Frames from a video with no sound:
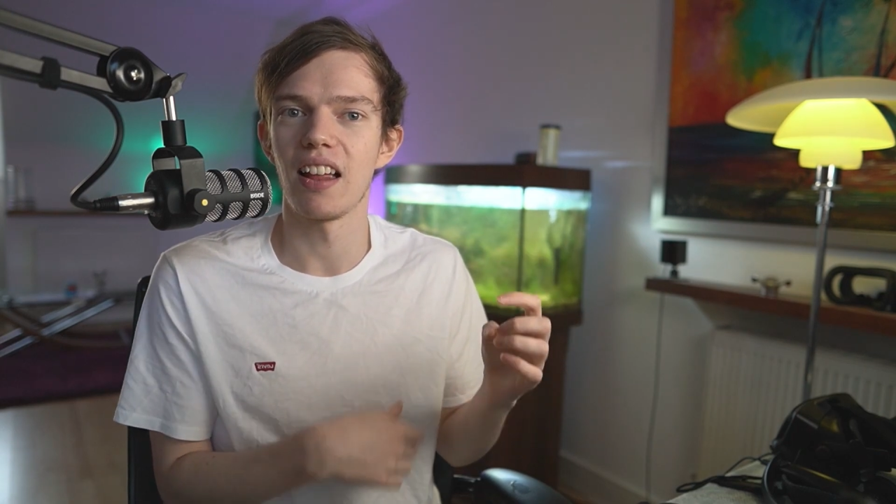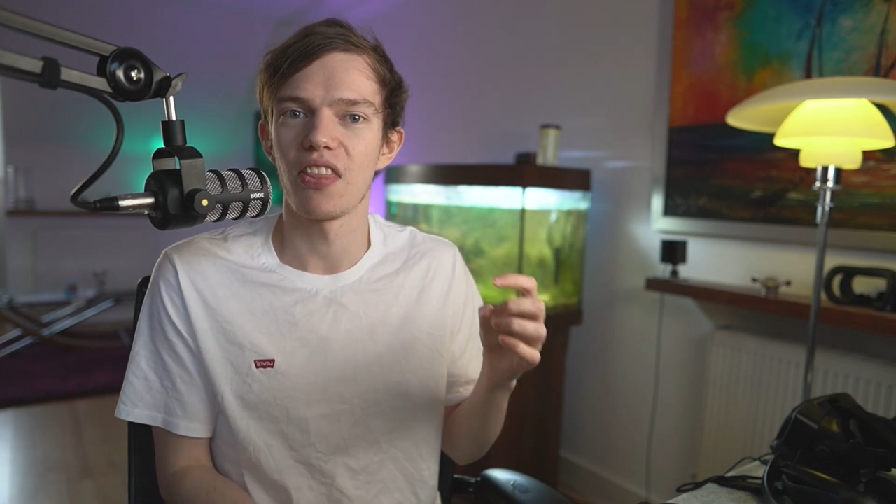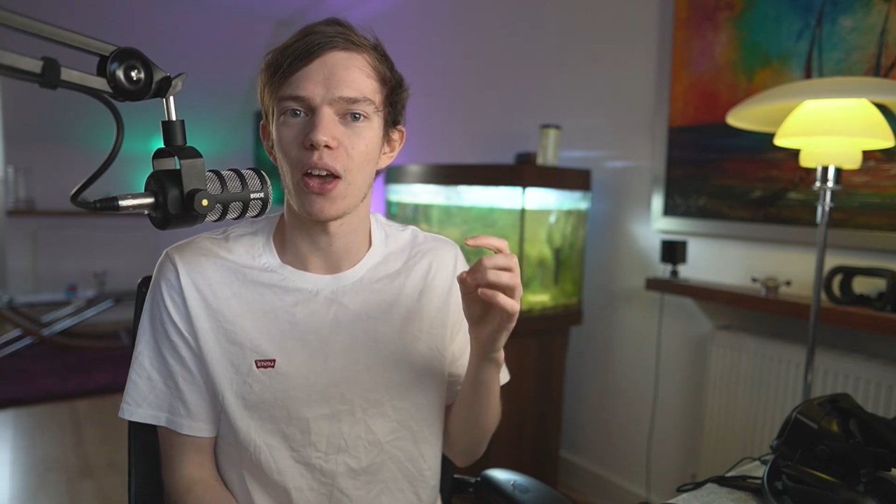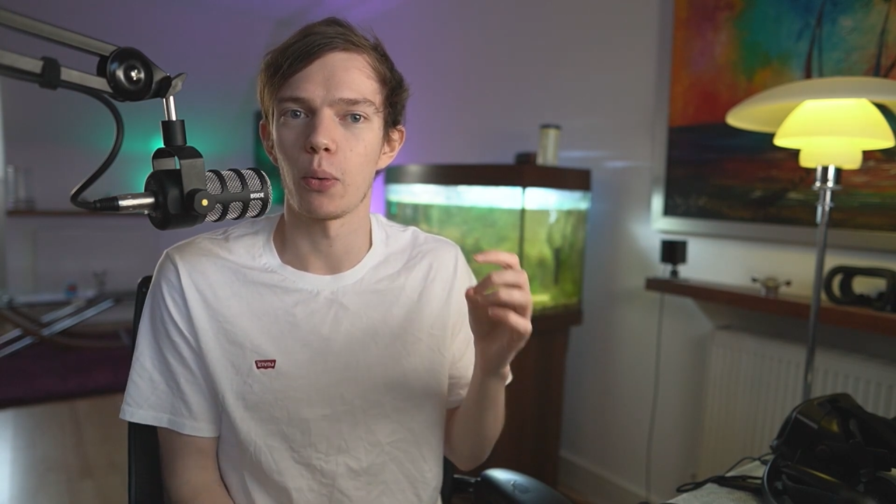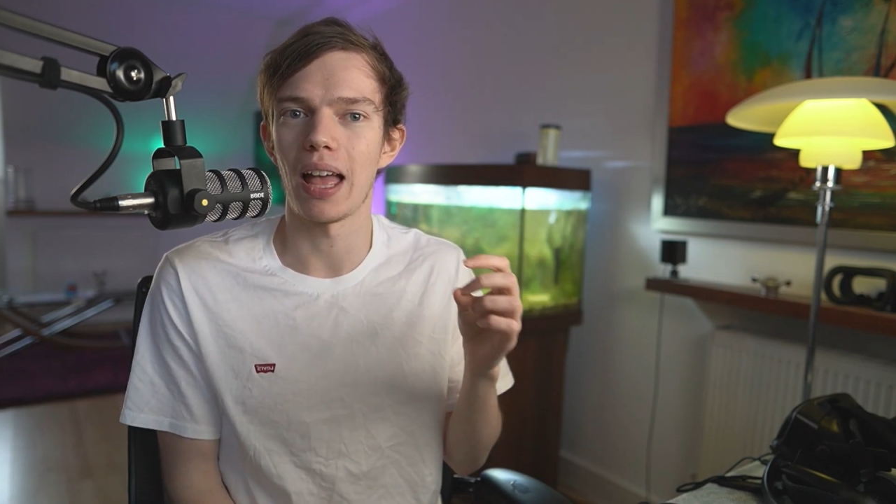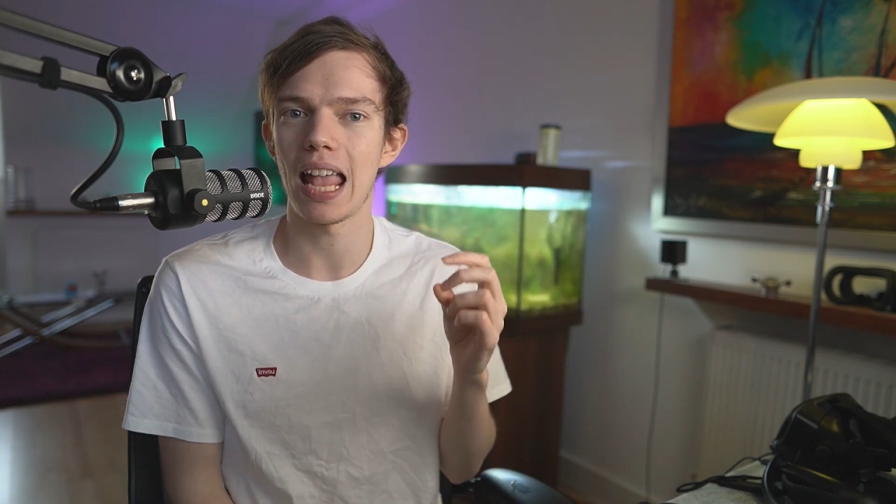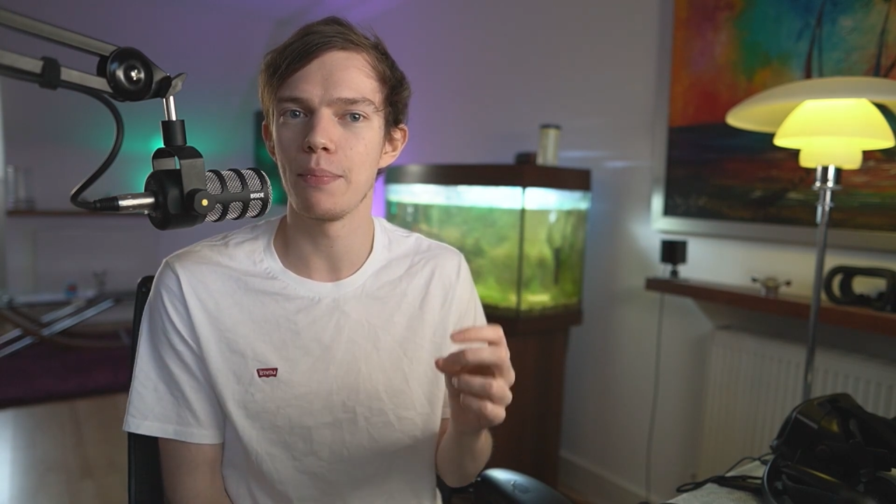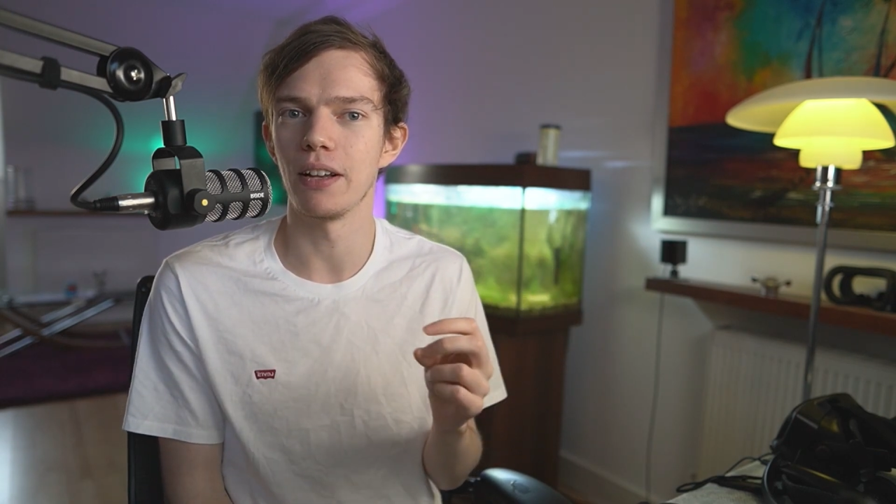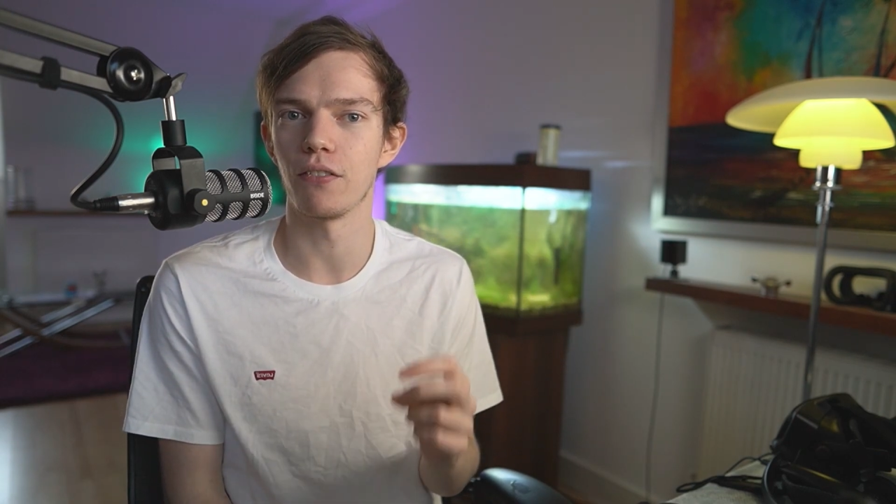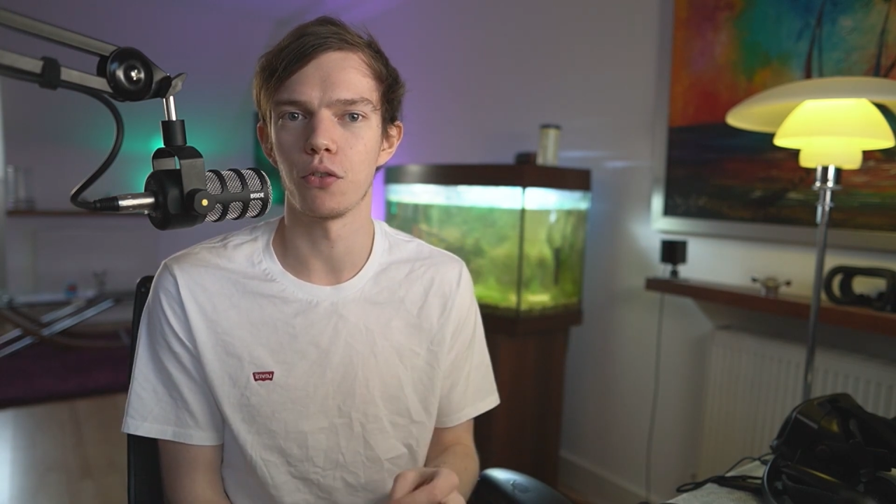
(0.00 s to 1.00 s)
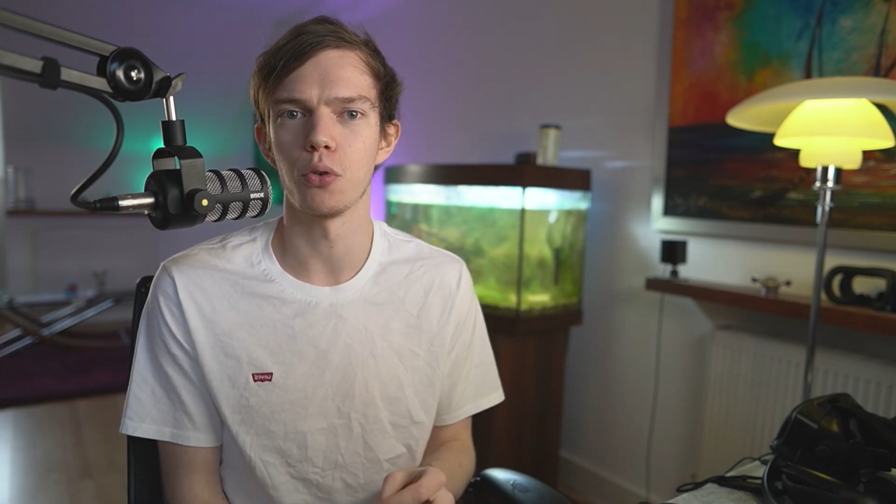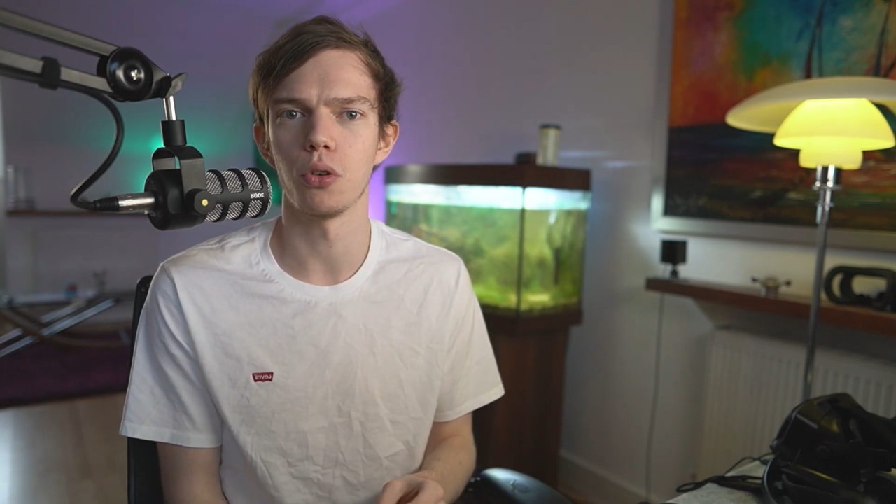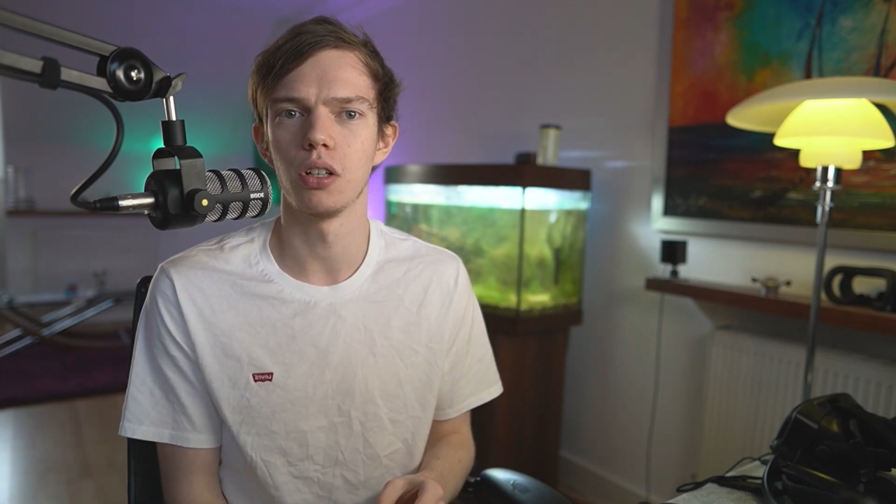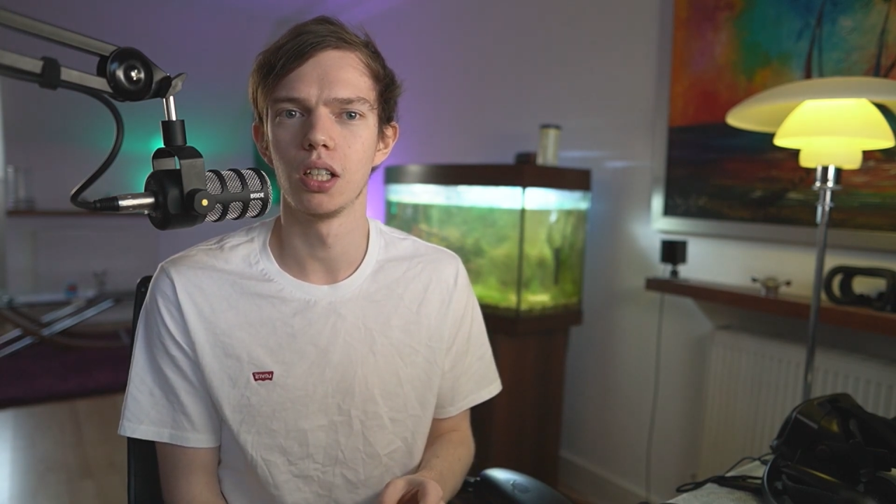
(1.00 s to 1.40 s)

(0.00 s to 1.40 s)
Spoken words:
that we're aiming for?